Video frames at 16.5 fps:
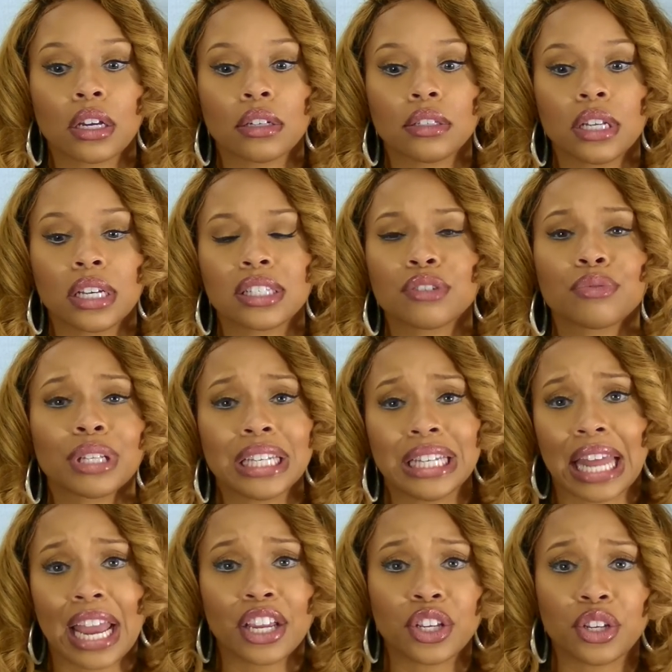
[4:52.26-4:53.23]
doesn't really
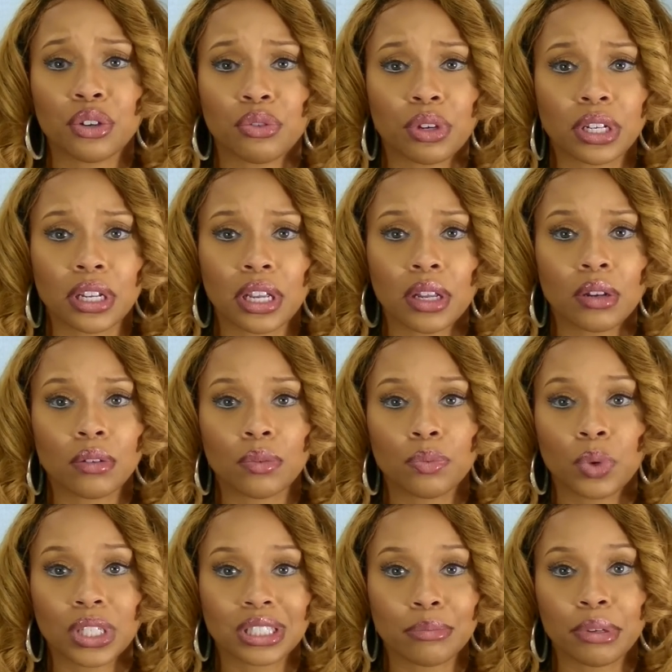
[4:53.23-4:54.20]
like you
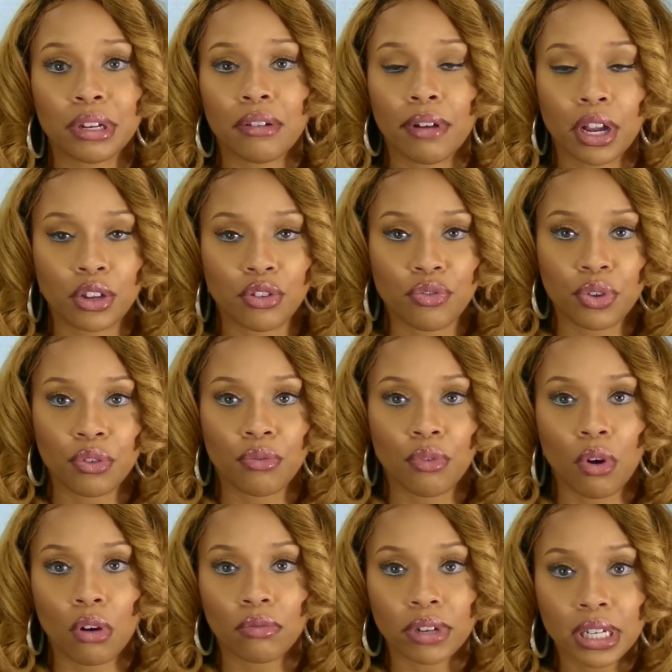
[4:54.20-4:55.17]
and wants to be around you for the
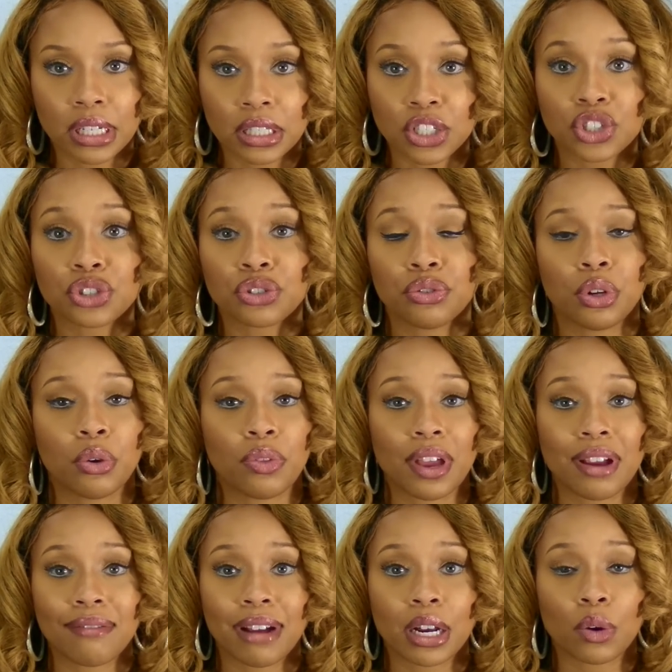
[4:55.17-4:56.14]
wrong reasons, you'll know
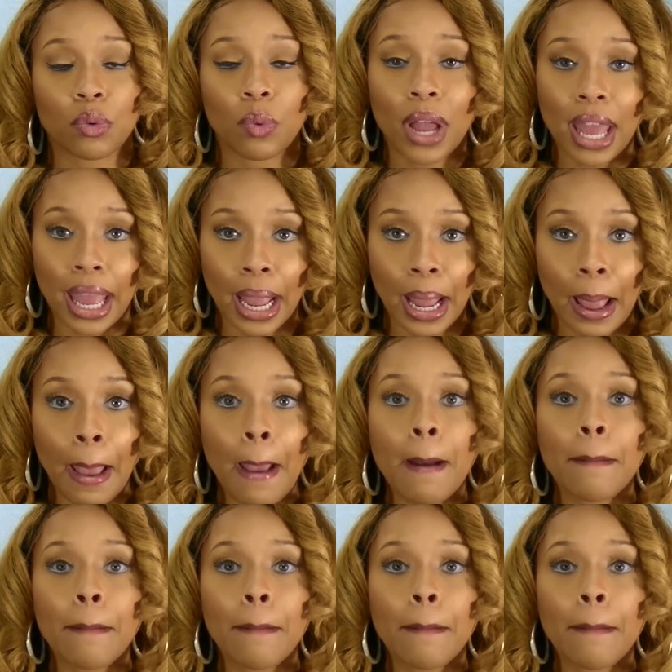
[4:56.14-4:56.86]
that right away.